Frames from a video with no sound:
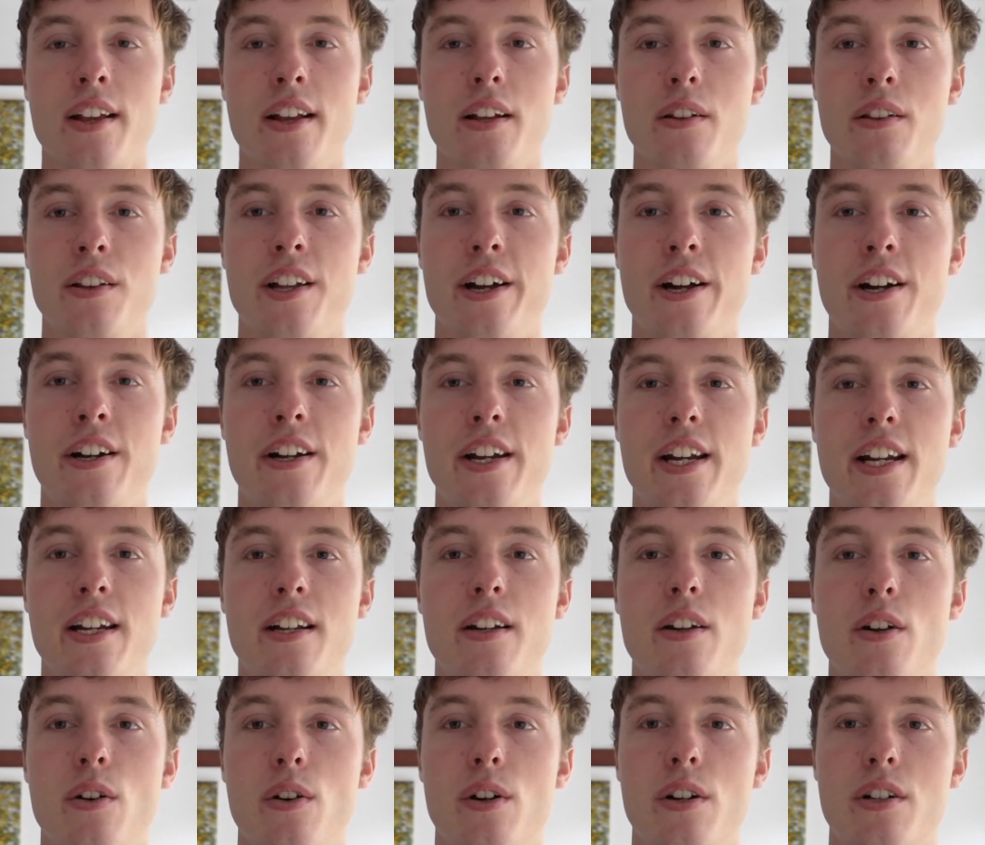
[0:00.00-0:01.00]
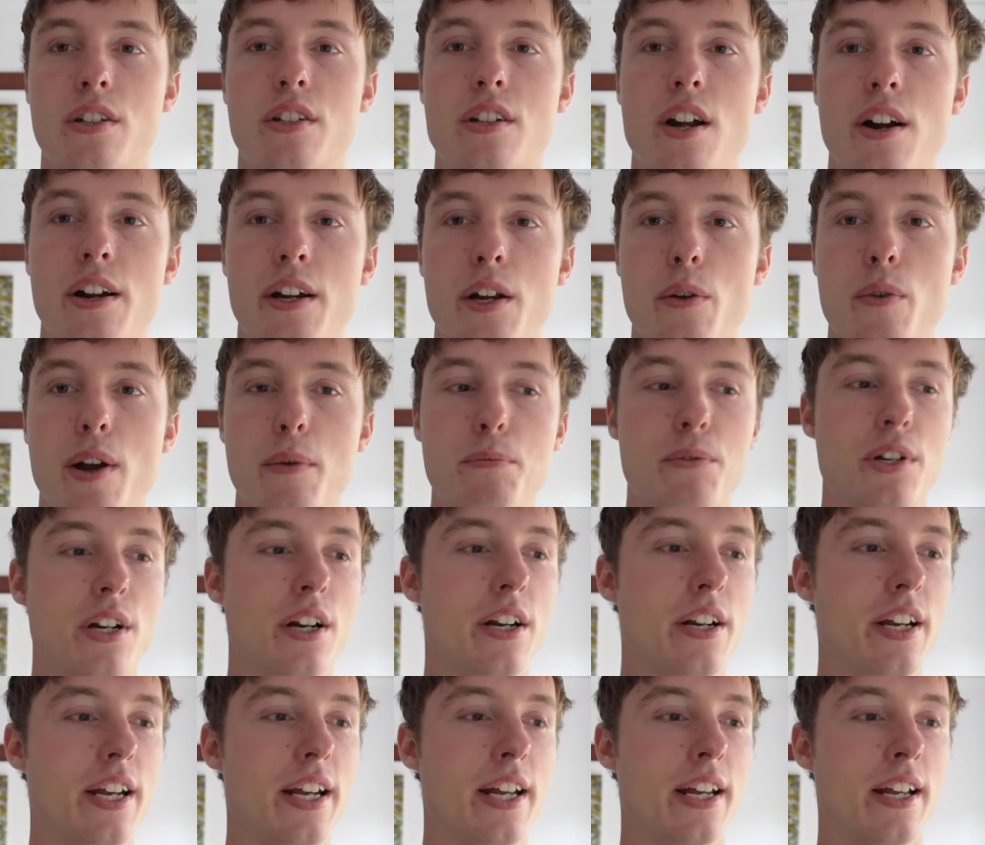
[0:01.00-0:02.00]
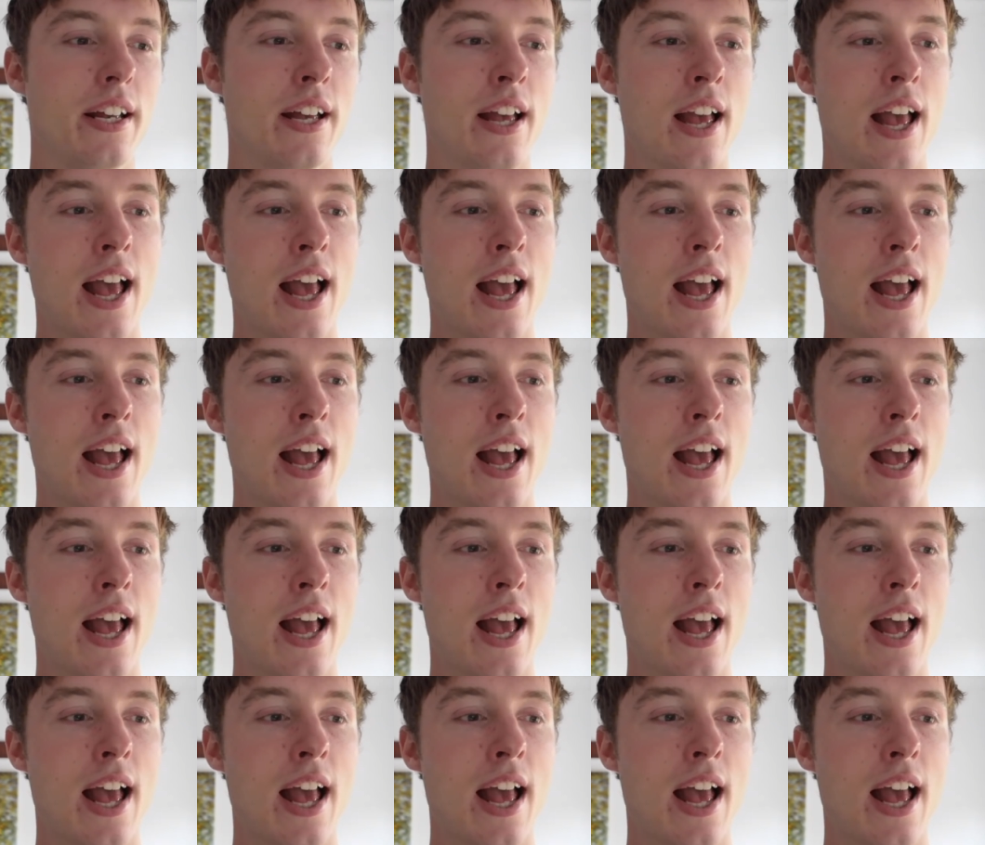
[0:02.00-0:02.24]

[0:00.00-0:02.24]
learning or starting your web journey.